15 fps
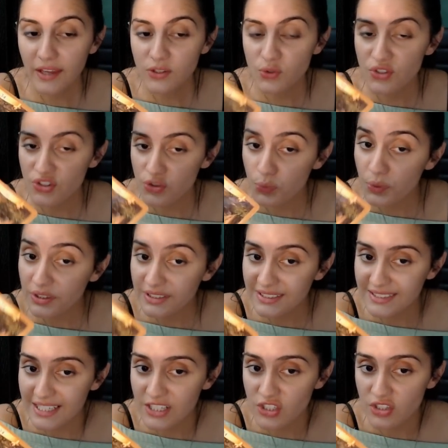so this is a
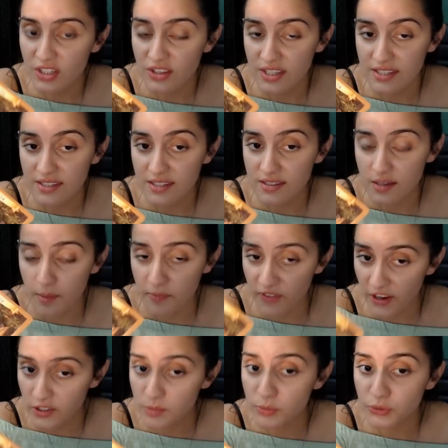realization that this is
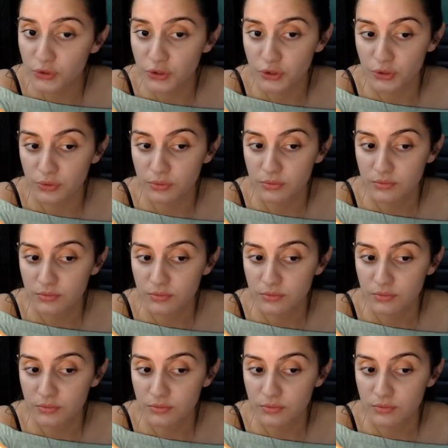available to you.